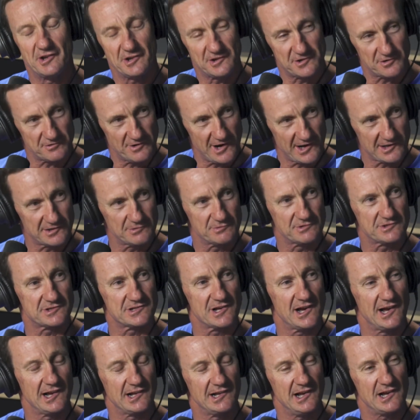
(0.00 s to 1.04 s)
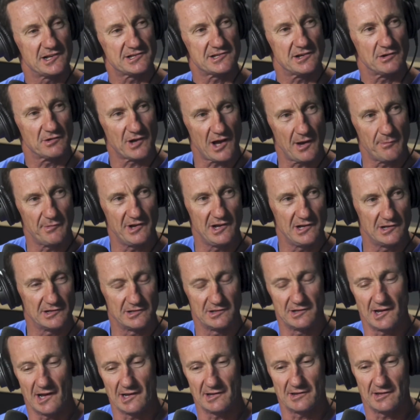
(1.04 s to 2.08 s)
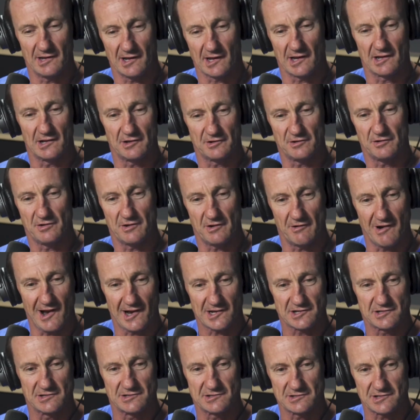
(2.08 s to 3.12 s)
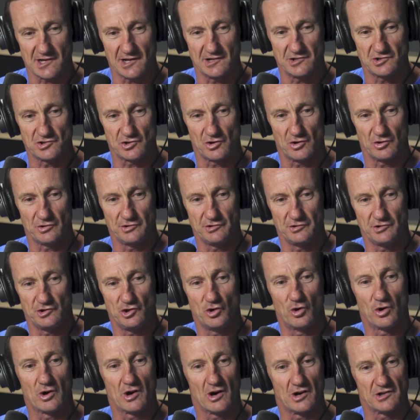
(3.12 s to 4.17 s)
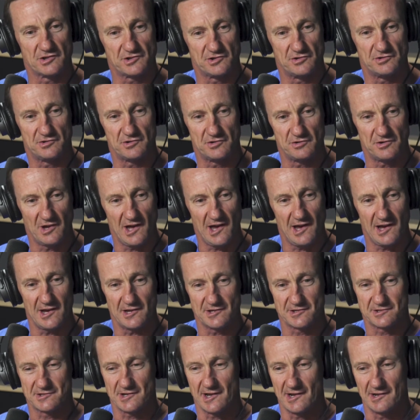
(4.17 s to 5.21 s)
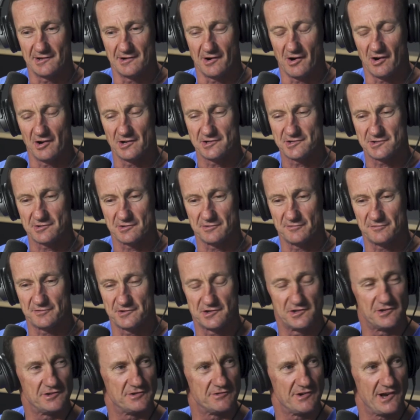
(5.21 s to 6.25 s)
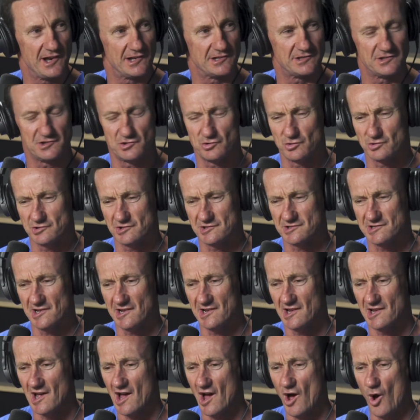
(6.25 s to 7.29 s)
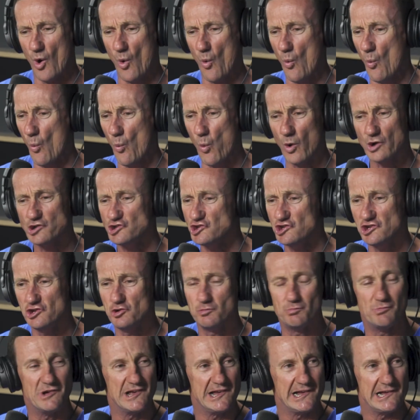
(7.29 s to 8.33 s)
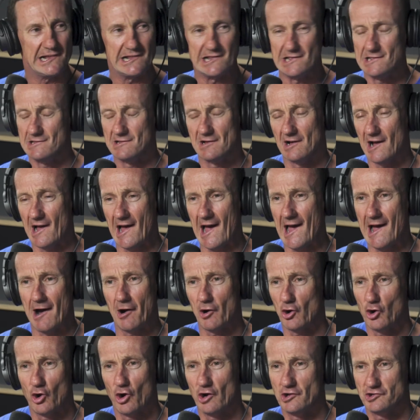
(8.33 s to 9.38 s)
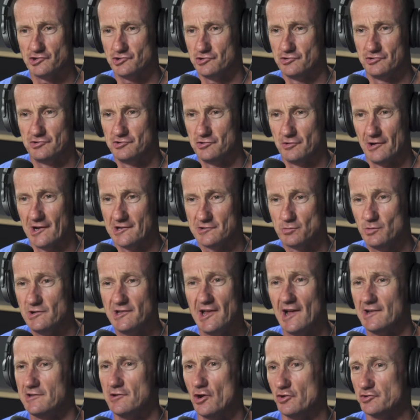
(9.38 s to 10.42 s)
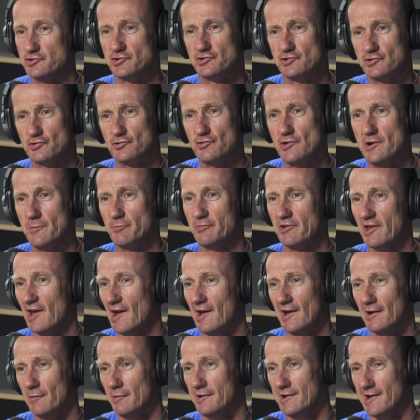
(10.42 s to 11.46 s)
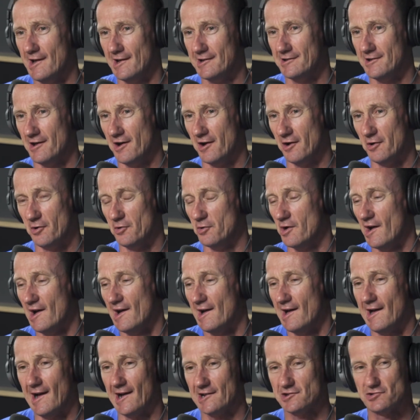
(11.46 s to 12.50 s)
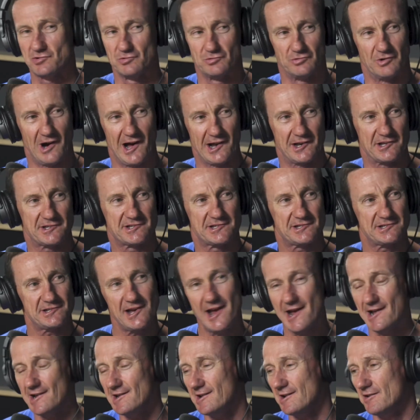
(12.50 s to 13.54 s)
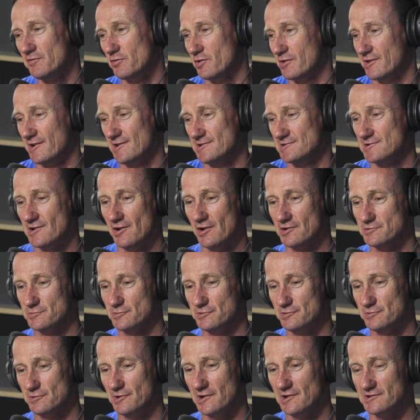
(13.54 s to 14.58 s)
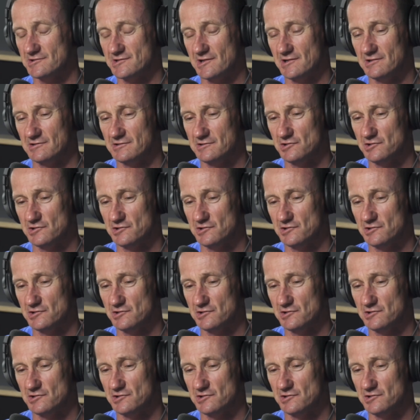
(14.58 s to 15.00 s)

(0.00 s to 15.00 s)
The director was saying, yes, they'll come in and they're going to do their actions, and John, your guys should do theirs. And I sort of turned around to George and said, what do you mean our guys should do ours? We'd had no script. We'd had no actual understanding of what these guys were doing. I said,